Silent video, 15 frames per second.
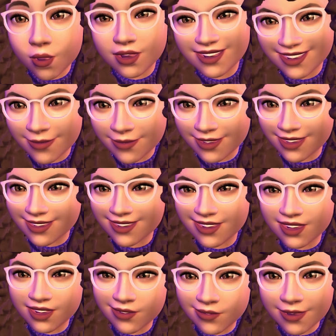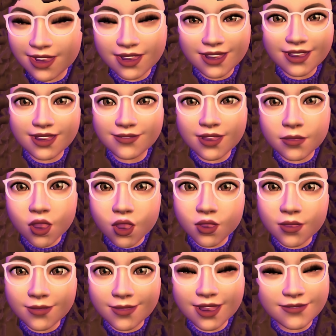weren't that big a deal because if I'm
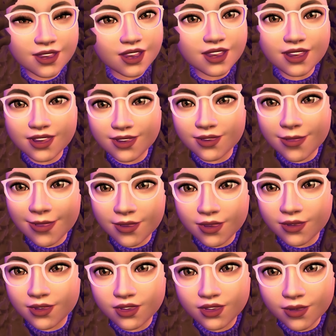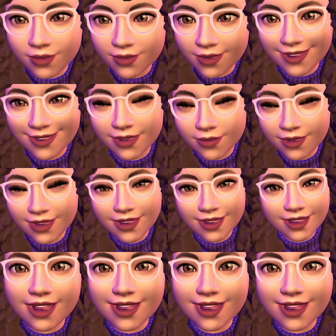home, I'm just going to use my Pro controller anyway.